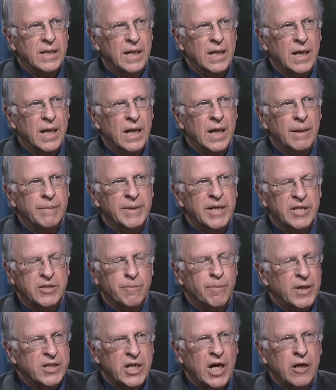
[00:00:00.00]
um, it's
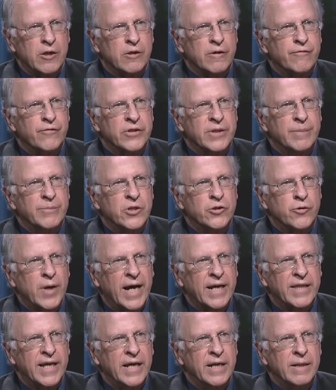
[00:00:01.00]
much harder for them to
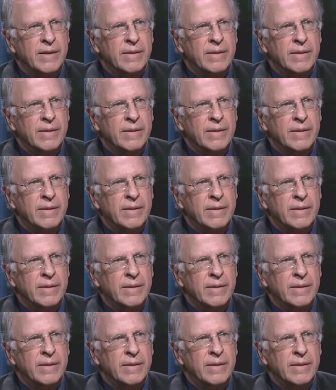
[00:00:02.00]
track that.